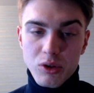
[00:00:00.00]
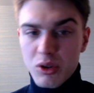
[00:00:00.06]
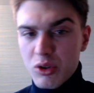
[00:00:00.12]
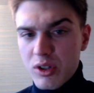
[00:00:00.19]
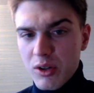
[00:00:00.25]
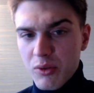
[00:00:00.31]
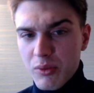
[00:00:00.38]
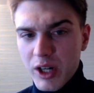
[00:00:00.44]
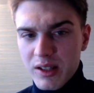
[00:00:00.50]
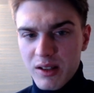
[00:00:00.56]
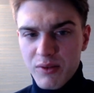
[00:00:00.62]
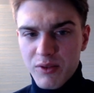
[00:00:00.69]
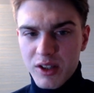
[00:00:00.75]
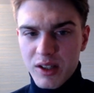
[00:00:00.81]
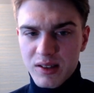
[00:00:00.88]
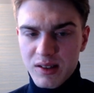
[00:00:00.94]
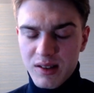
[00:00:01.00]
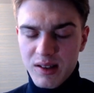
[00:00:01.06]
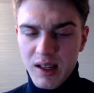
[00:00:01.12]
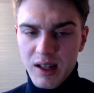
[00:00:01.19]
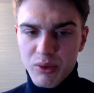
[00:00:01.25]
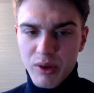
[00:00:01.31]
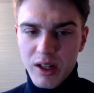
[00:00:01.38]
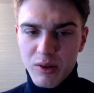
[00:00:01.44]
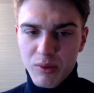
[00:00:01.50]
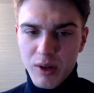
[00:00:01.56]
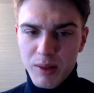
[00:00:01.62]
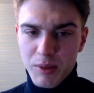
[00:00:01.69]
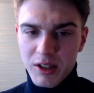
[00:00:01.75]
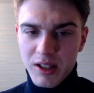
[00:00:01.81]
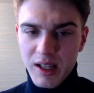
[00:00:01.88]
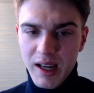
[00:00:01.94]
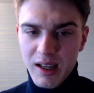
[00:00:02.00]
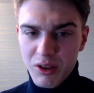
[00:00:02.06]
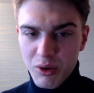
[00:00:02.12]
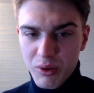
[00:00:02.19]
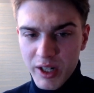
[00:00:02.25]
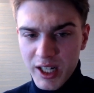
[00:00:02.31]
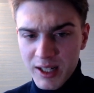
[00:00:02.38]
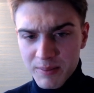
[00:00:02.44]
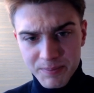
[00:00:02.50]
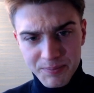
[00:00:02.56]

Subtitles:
Usually white even doesn't take right away, but a3.